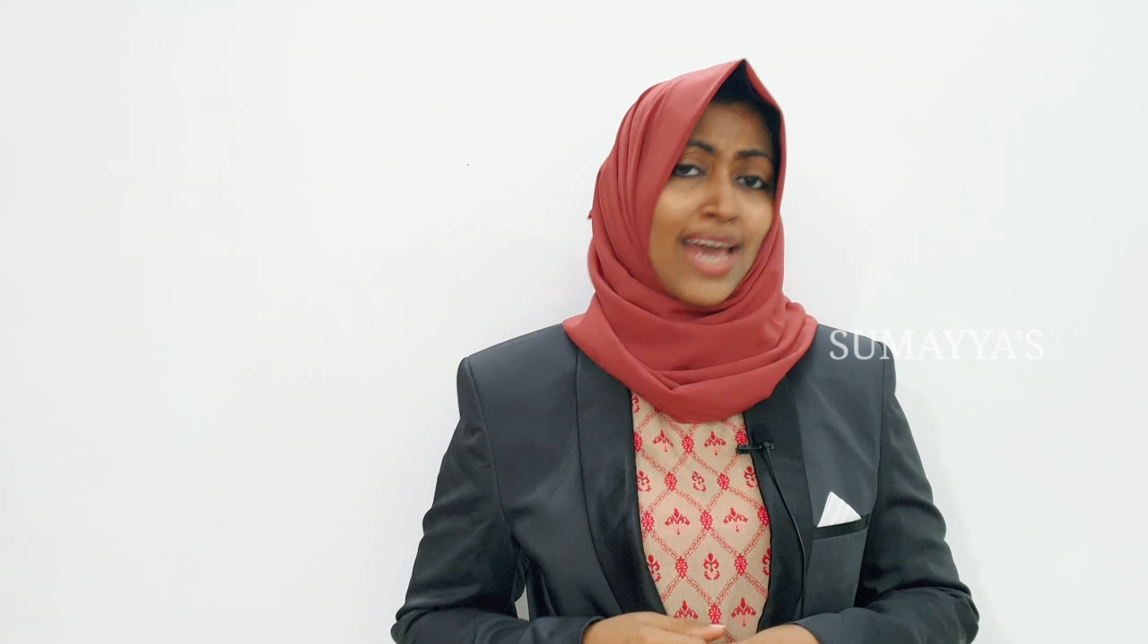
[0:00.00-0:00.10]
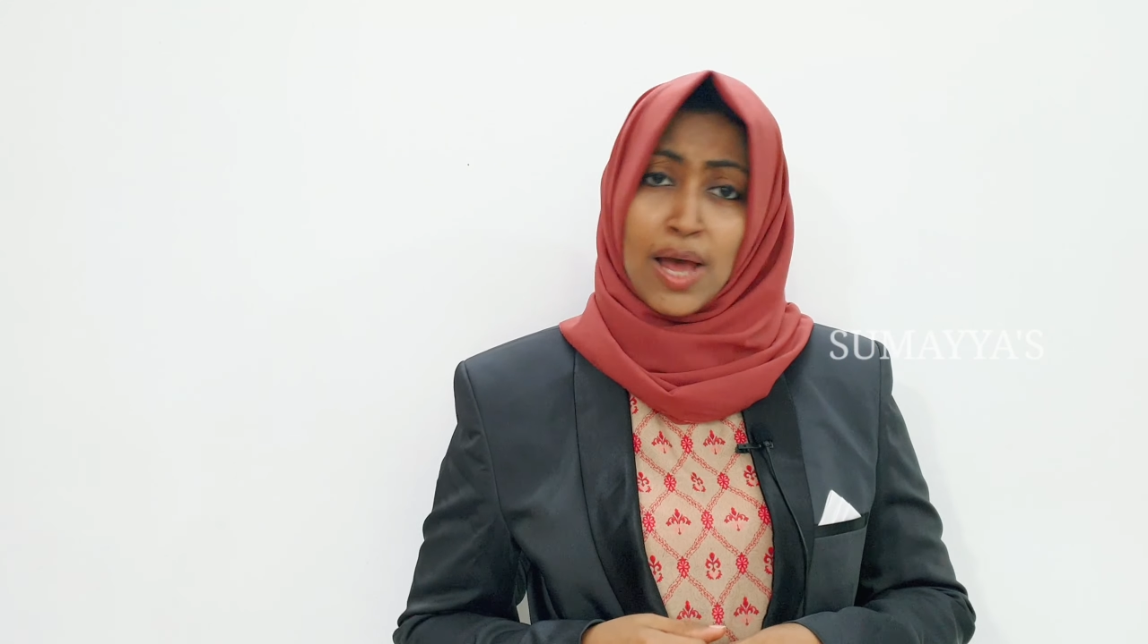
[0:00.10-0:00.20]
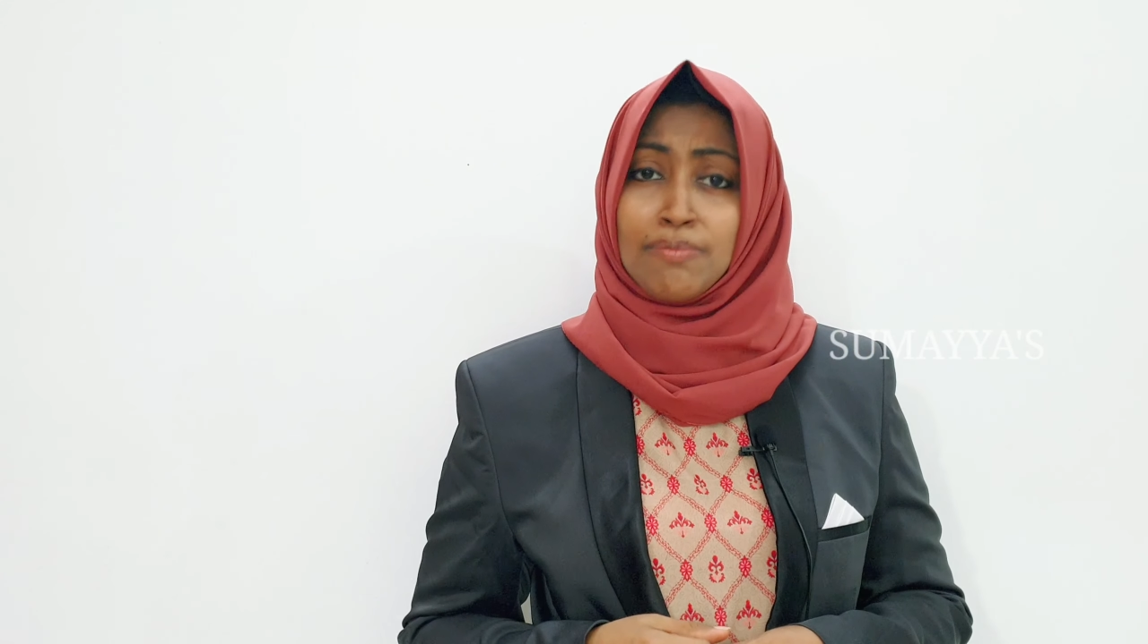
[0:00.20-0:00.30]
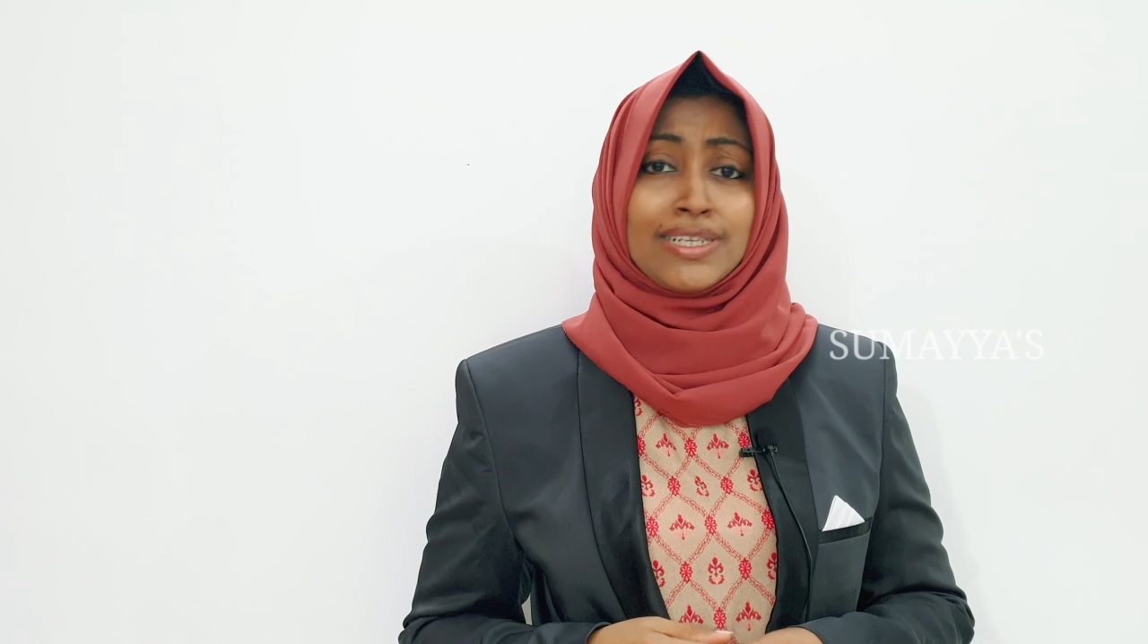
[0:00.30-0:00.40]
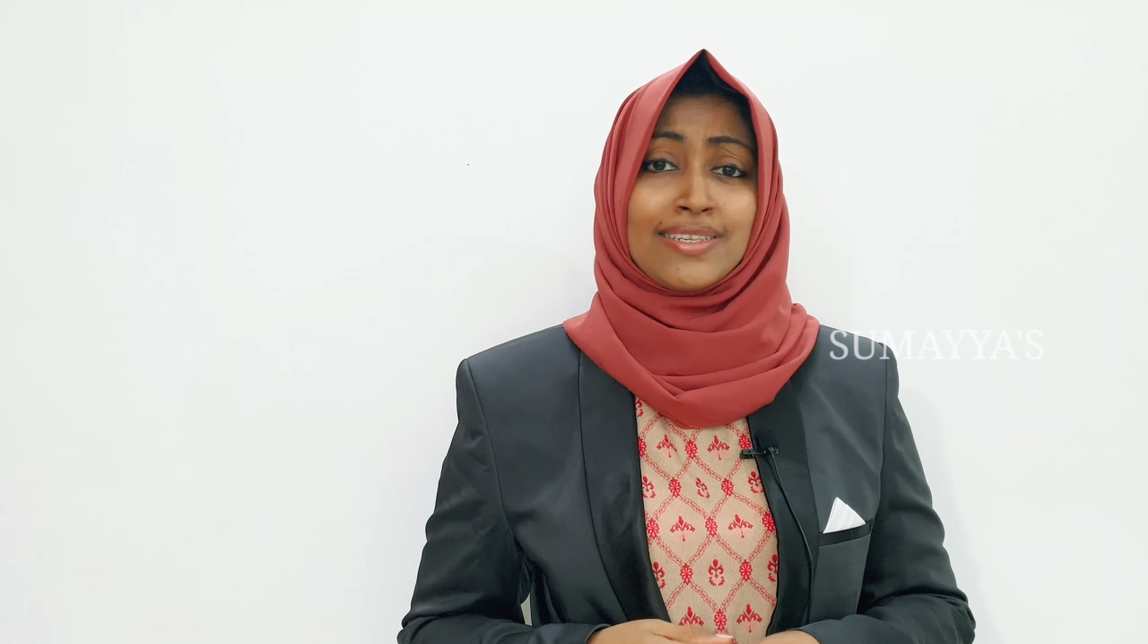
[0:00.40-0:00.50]

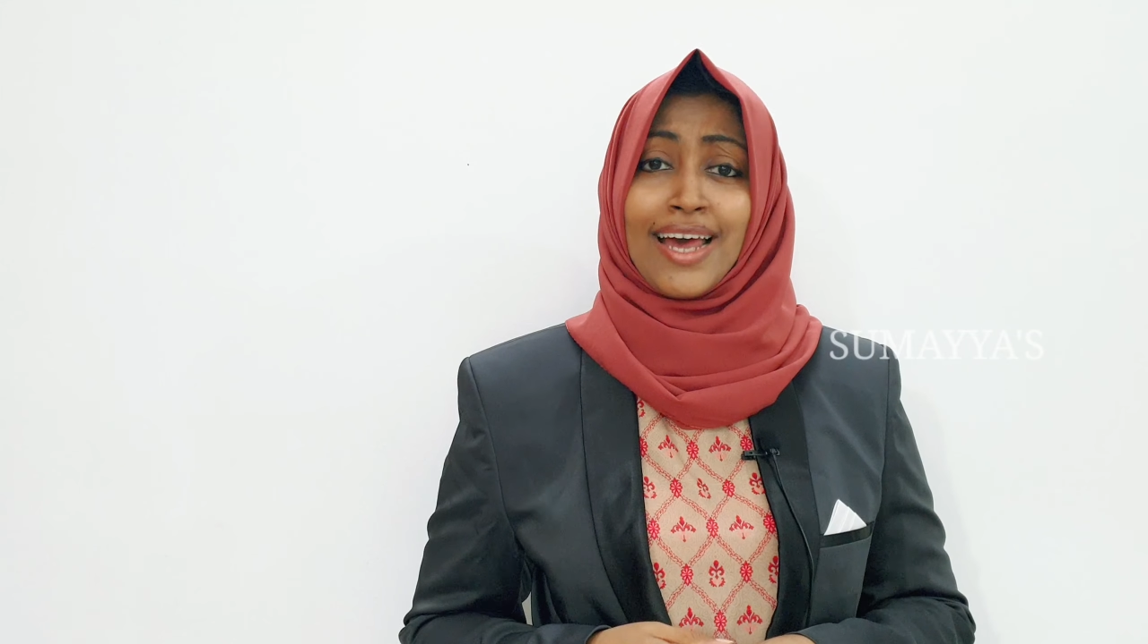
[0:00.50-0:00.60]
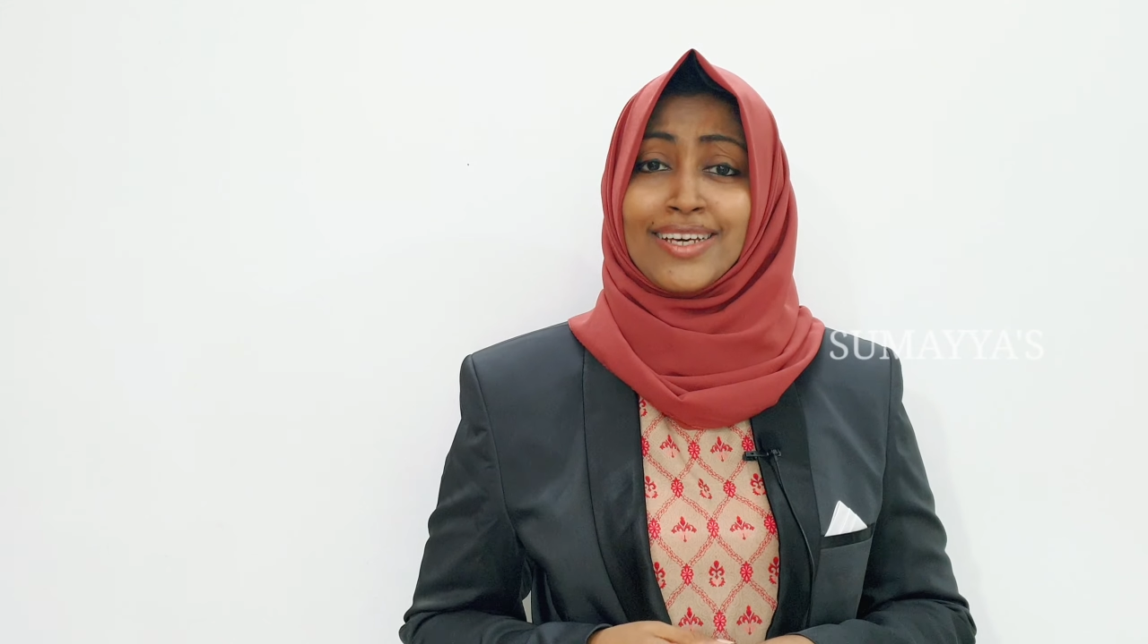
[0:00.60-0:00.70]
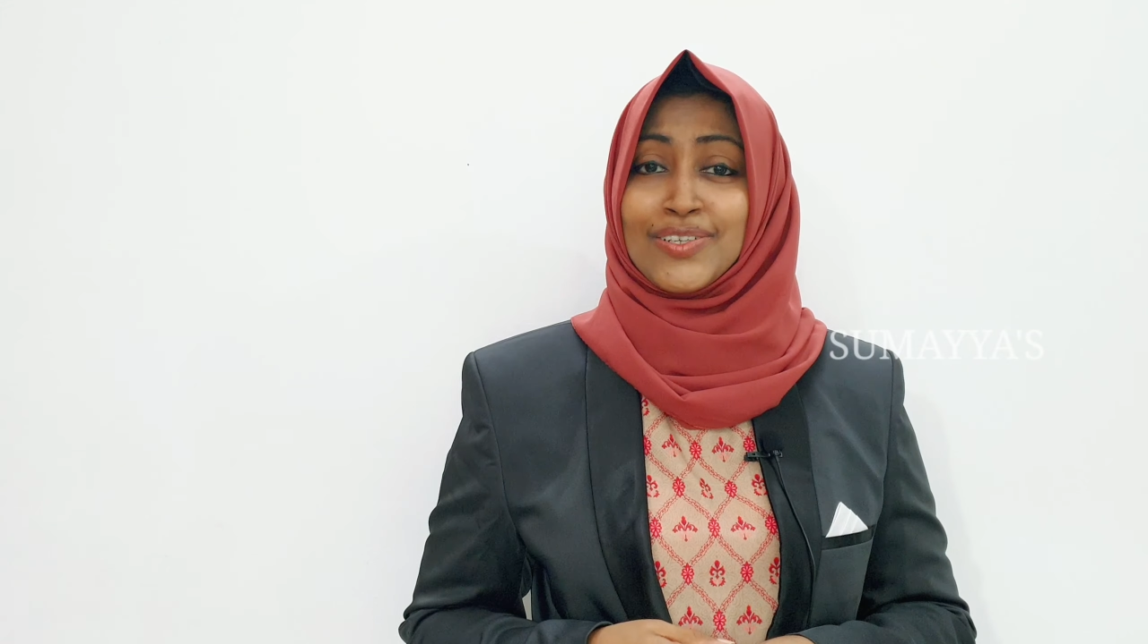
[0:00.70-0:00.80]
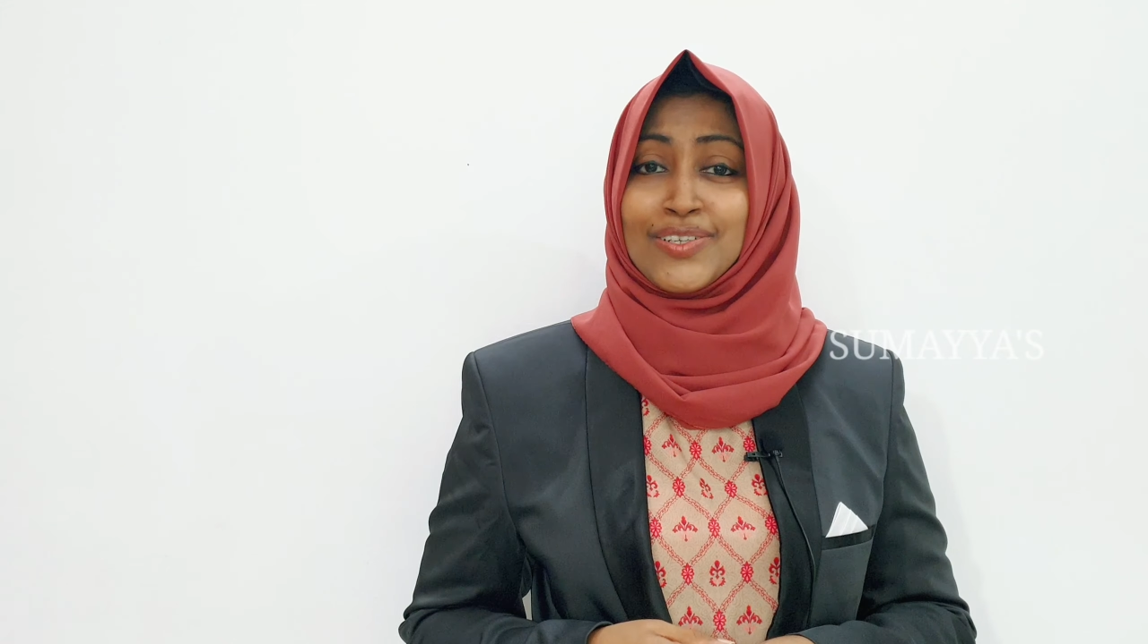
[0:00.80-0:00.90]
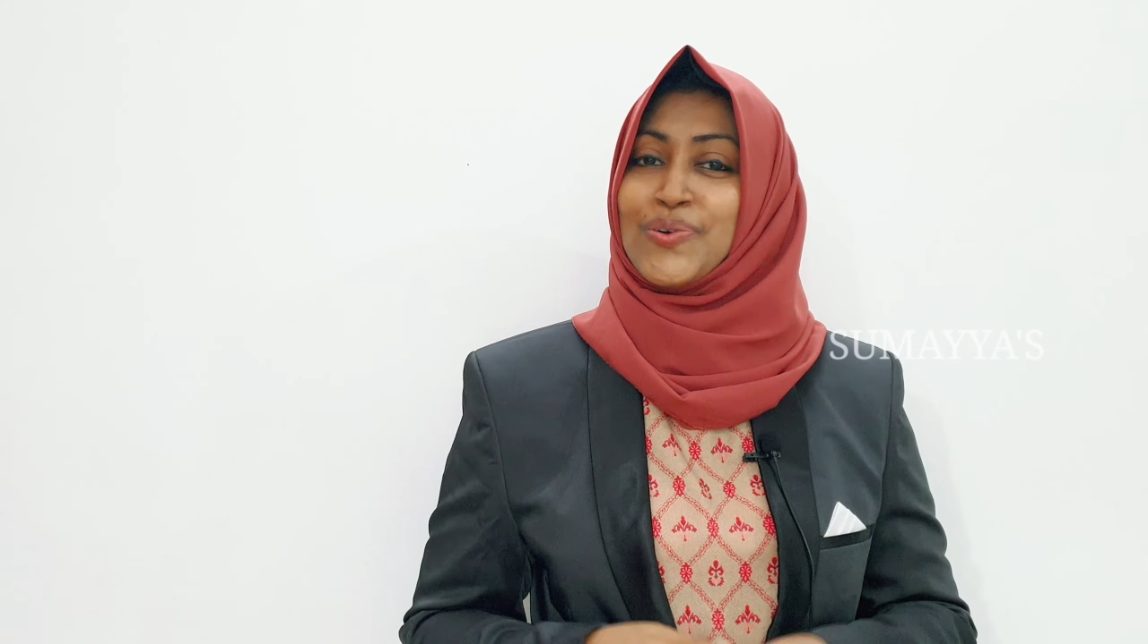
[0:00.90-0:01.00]
can be silent